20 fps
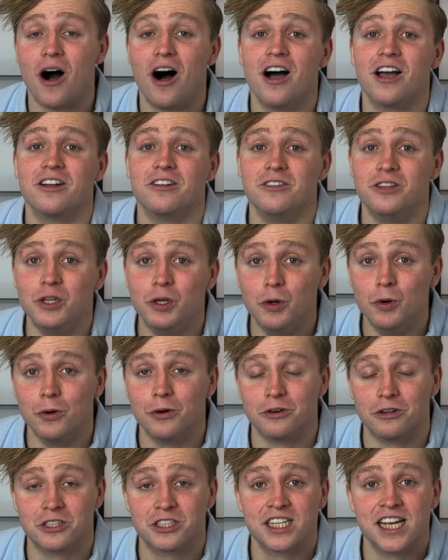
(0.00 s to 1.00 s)
I do
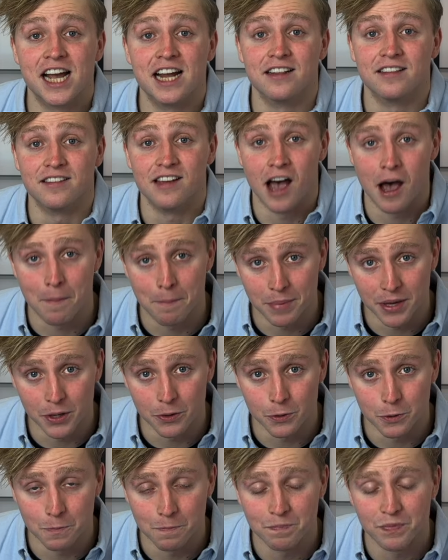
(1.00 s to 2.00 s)
understand the
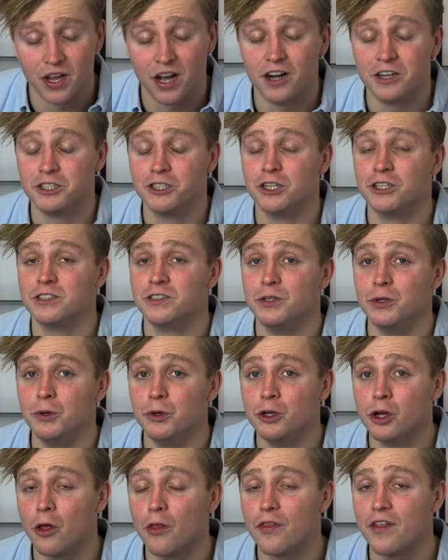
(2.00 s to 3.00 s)
appeal. I just do
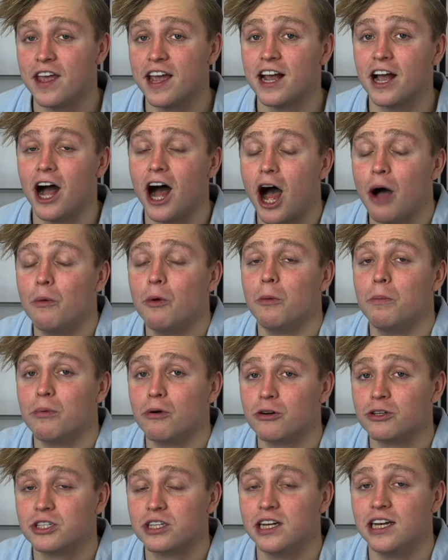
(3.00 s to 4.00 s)
not think I will
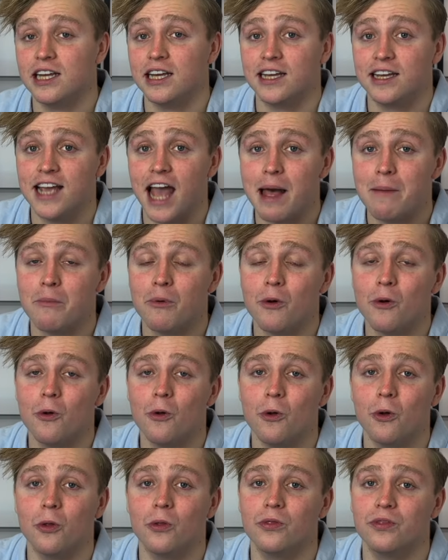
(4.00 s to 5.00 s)
personally gamble
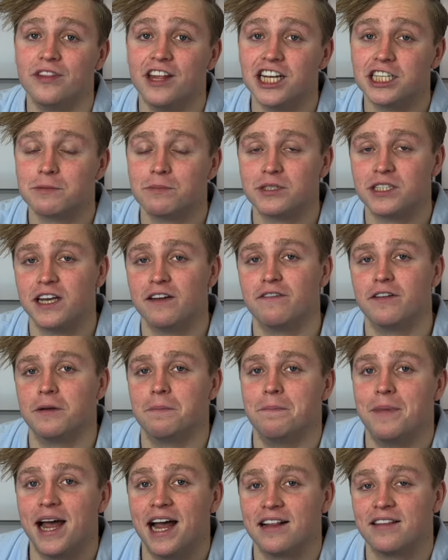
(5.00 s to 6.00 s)
on this specific
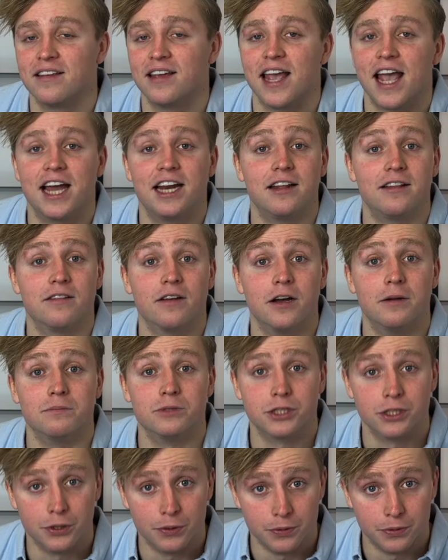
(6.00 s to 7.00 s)
bet anytime
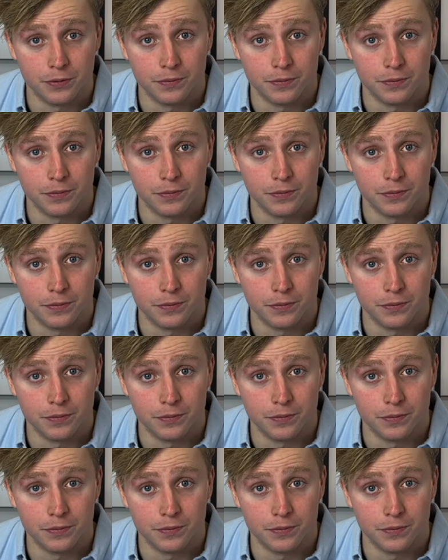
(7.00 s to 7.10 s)
soon.